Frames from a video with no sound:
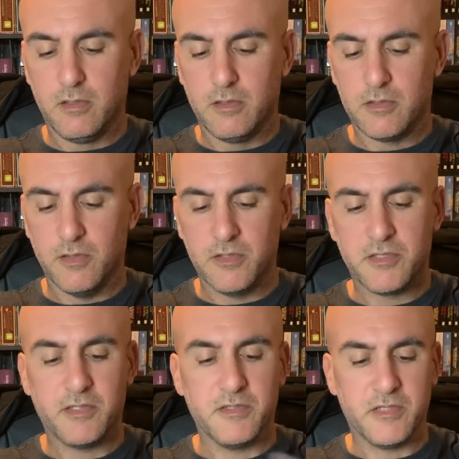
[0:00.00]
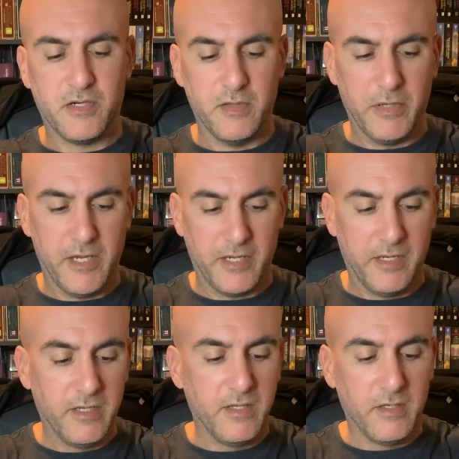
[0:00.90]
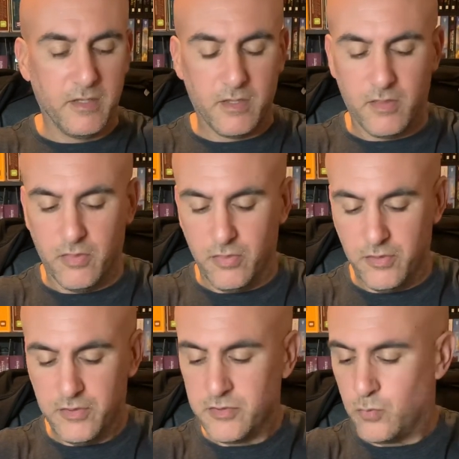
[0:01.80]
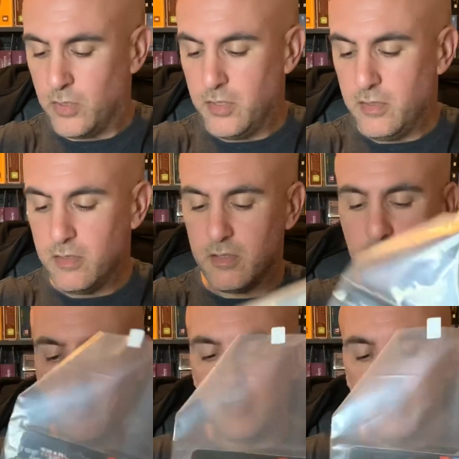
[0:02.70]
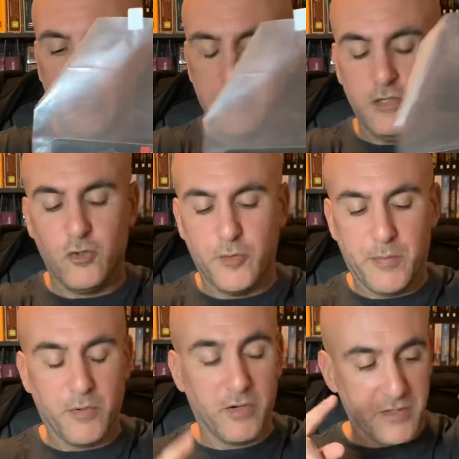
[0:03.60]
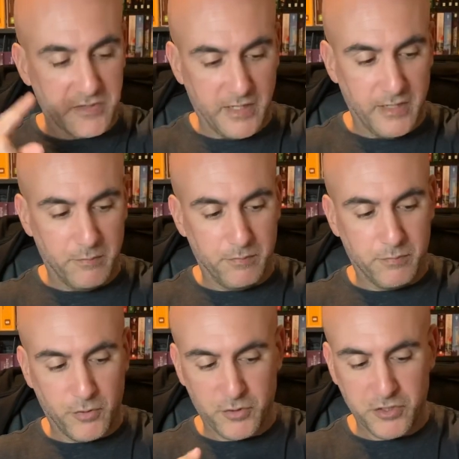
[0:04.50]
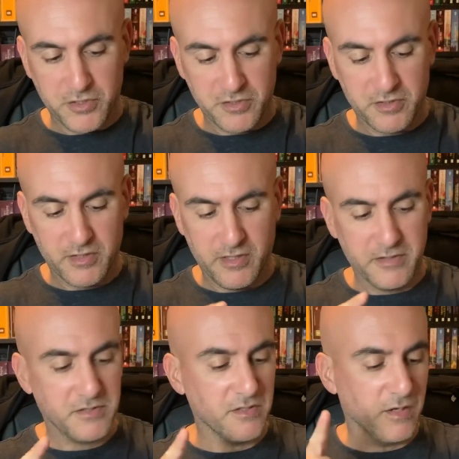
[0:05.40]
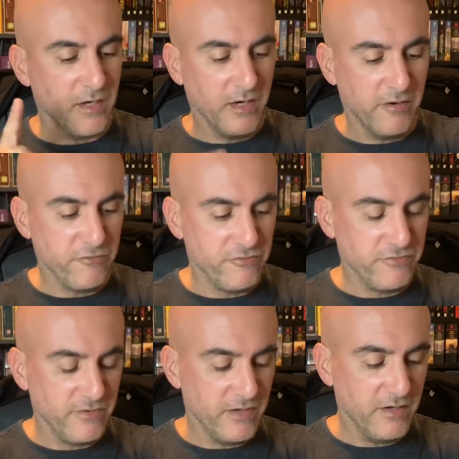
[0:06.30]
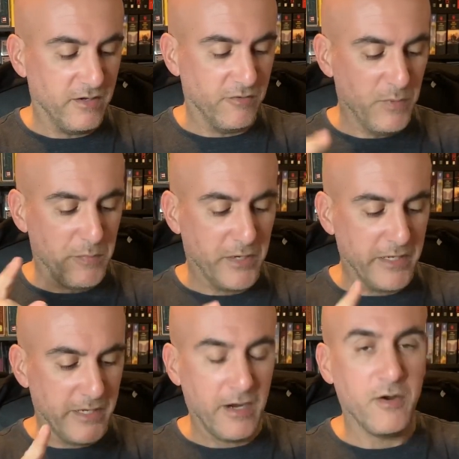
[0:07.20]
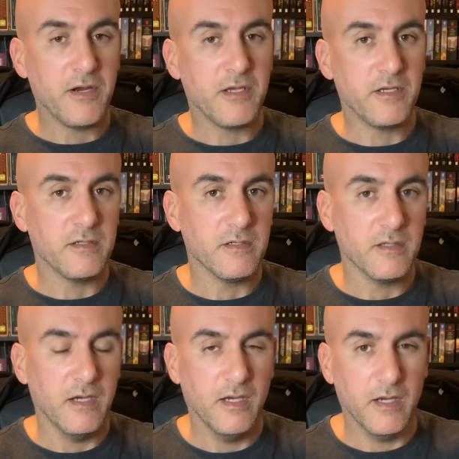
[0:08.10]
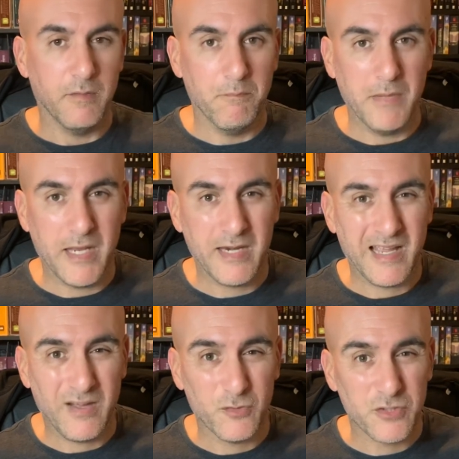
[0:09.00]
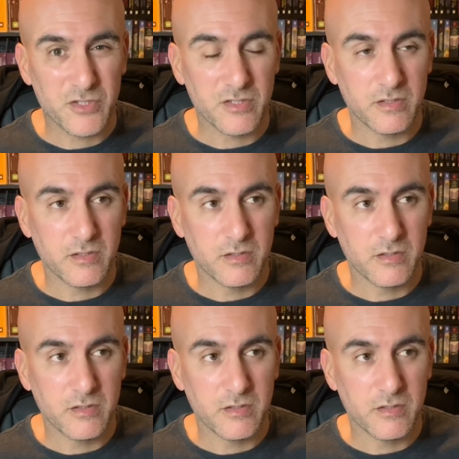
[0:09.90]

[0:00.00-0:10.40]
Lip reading: So let's get this out of the baggie. This one I do remember because I purchased this off of my buddy Eric, Madhouse